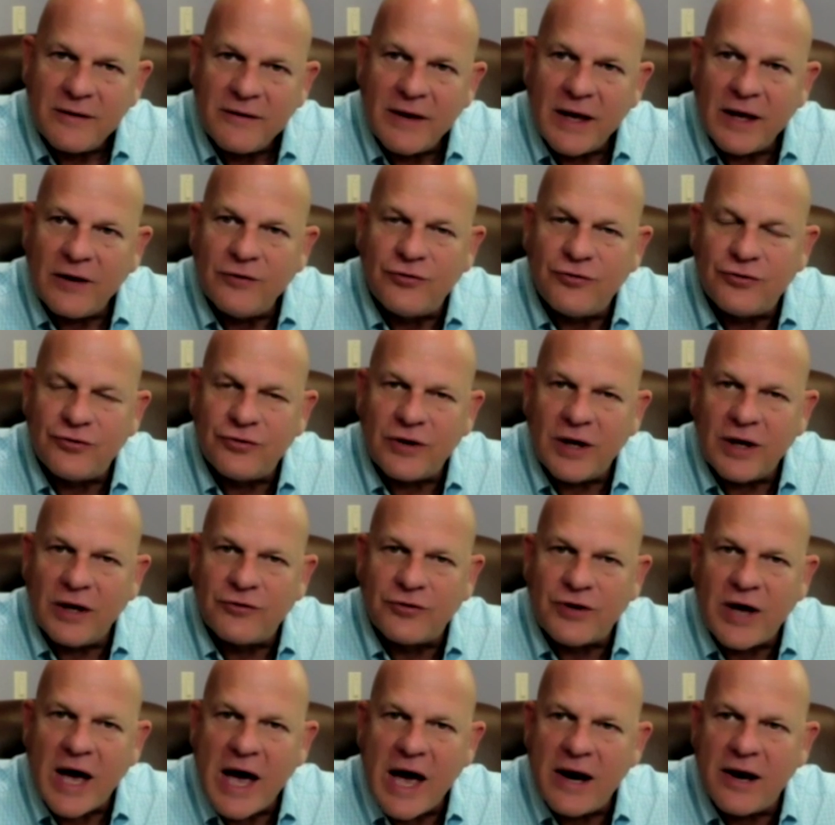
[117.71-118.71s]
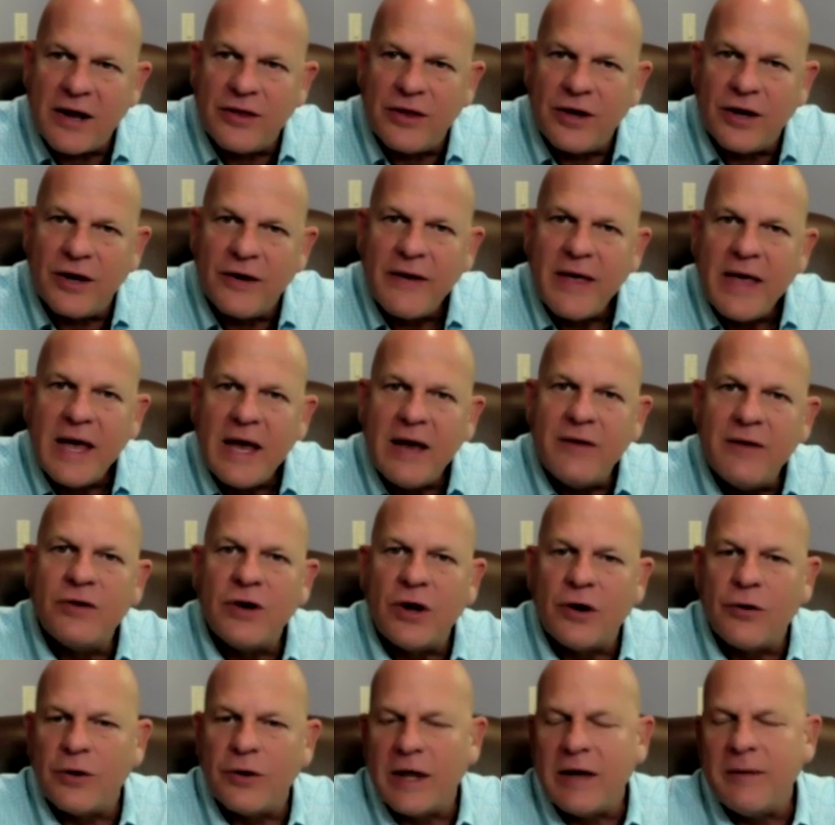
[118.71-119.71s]
It's it's kind of mm-hmm. the even
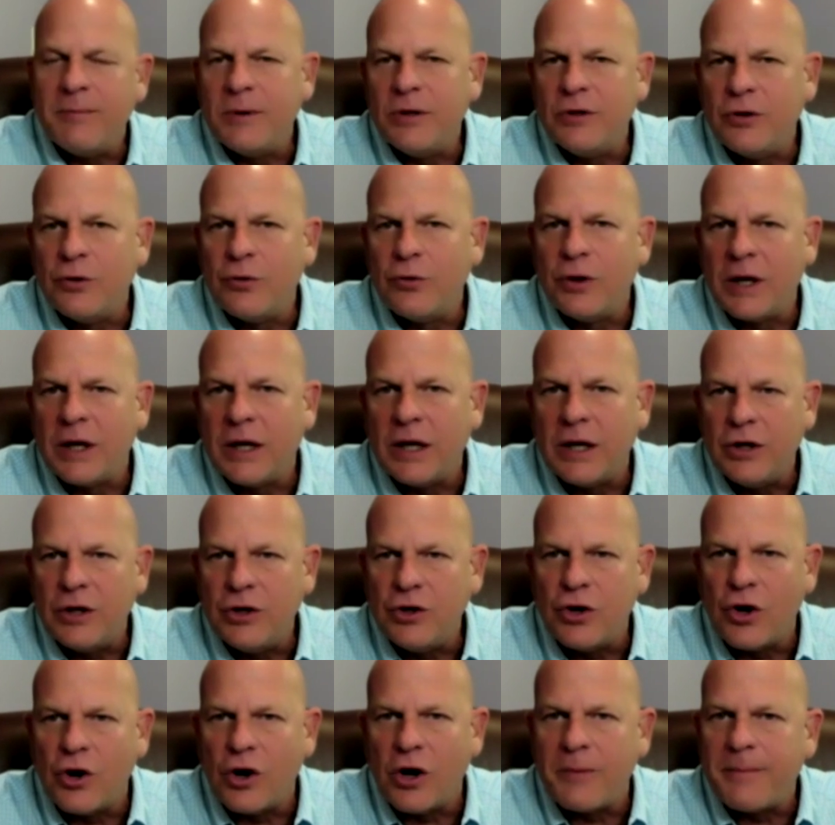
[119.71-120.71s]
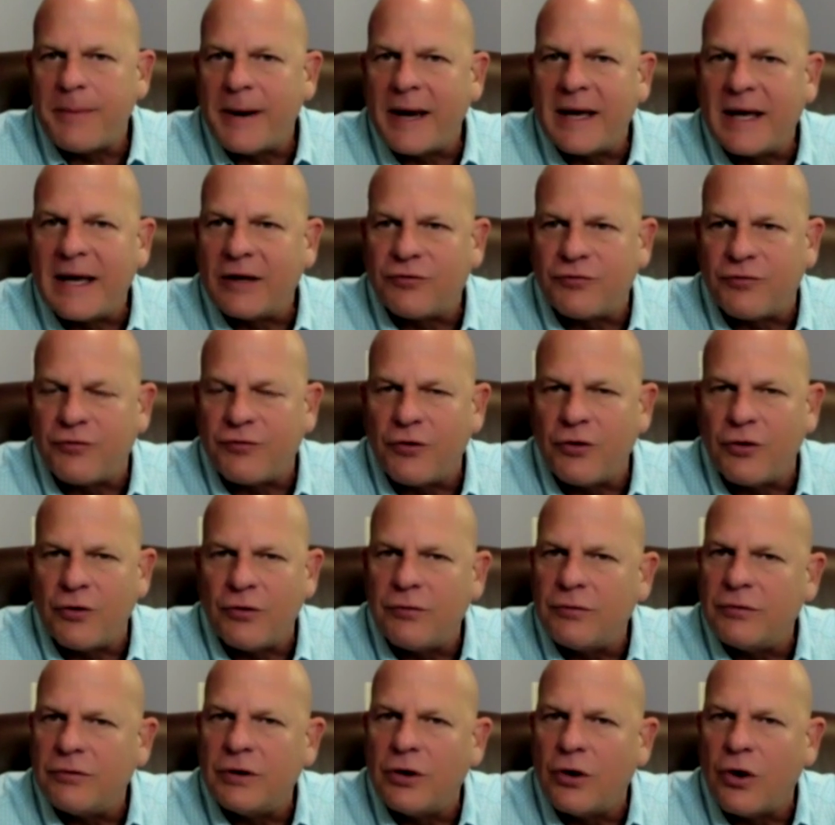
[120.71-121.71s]
though they've been doing it in Europe, I guess
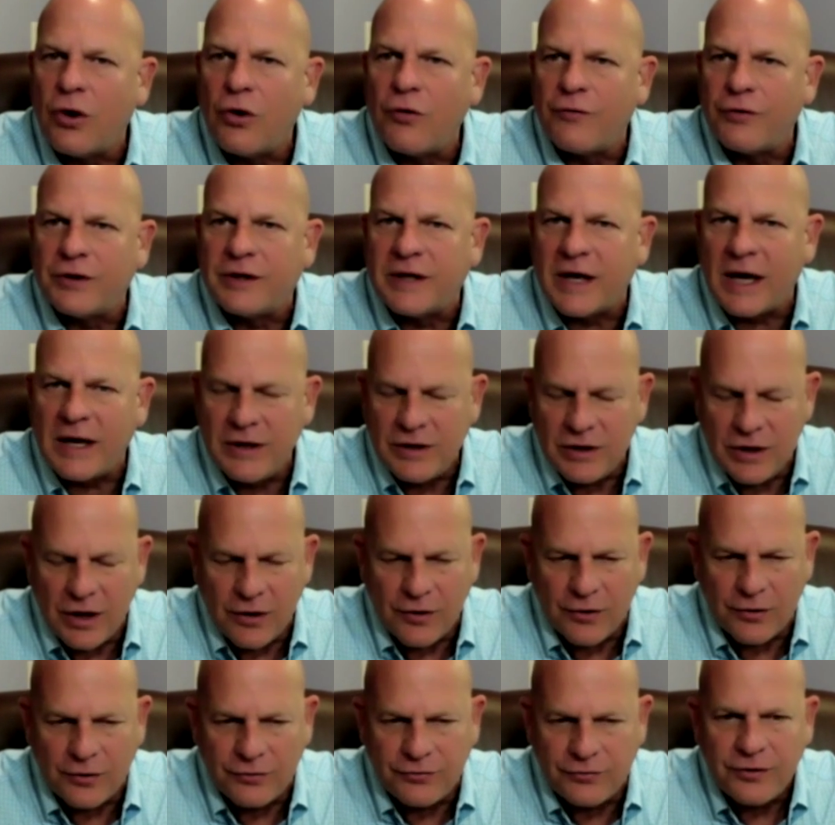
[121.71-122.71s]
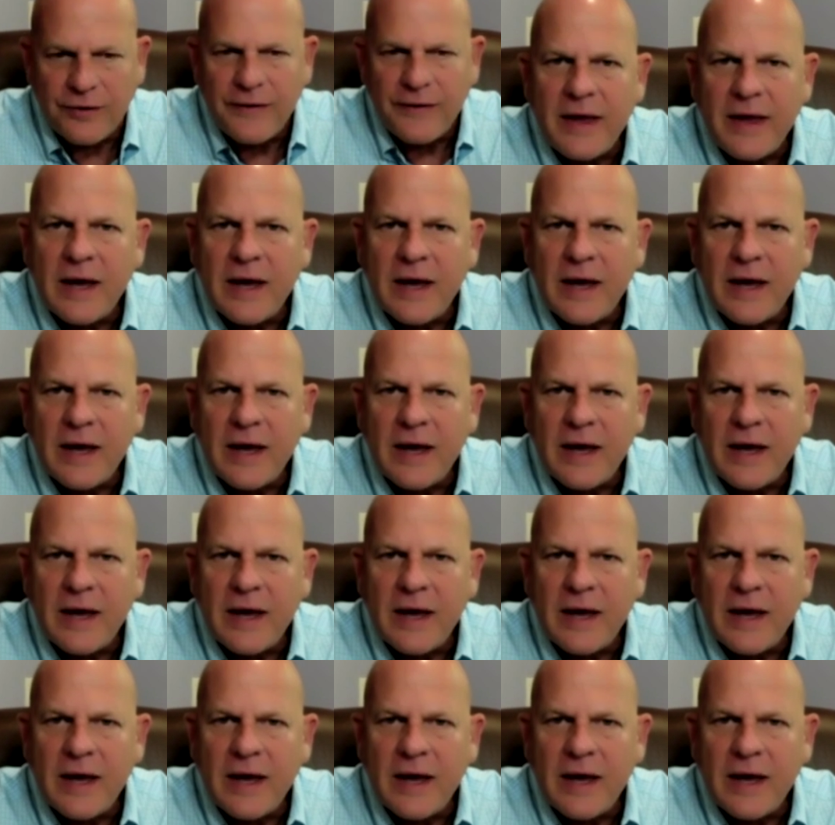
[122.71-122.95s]
for you know over 10 years,